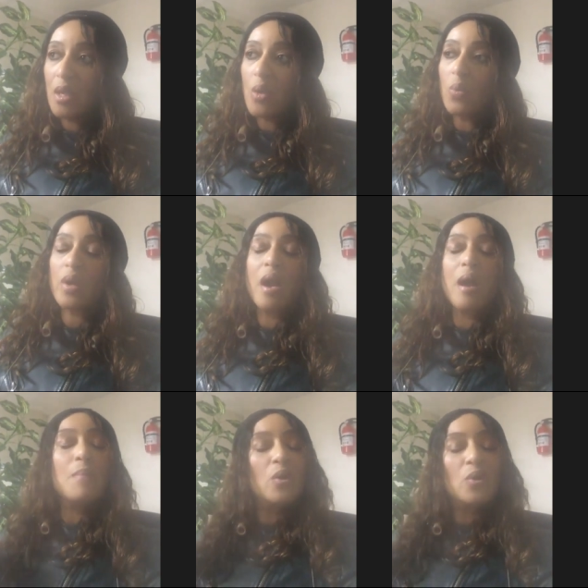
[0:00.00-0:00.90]
where
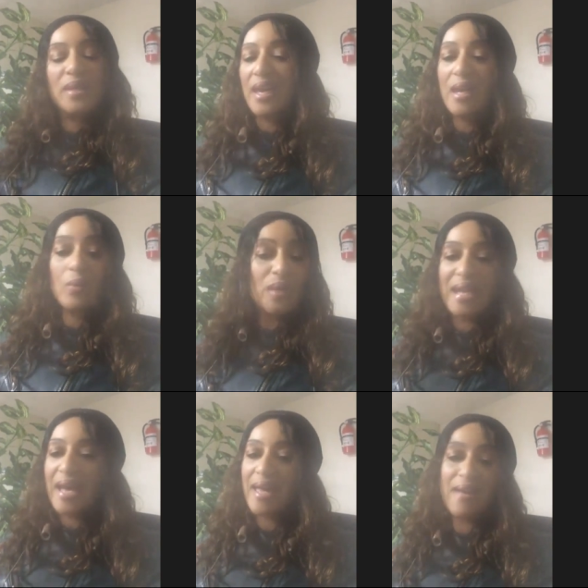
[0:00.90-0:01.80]
I'm okay with
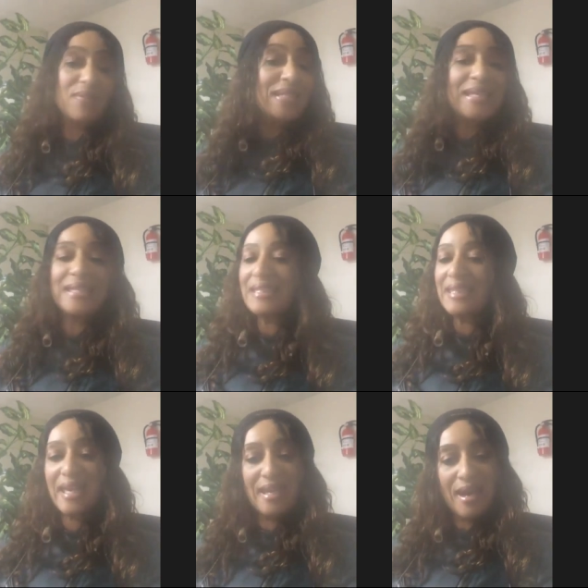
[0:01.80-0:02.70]
not having any
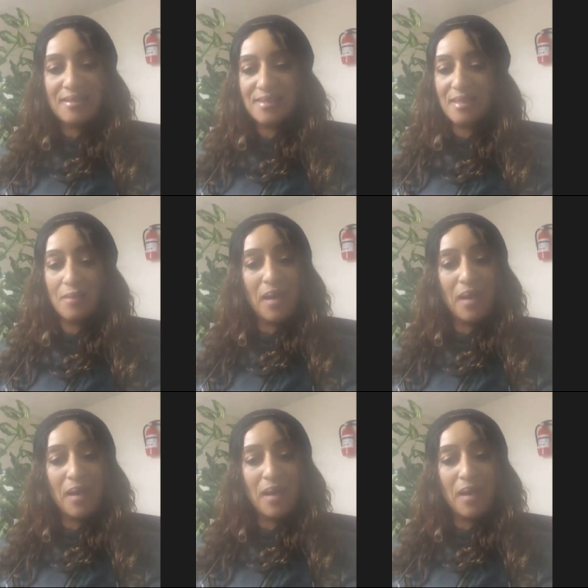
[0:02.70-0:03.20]
chaos in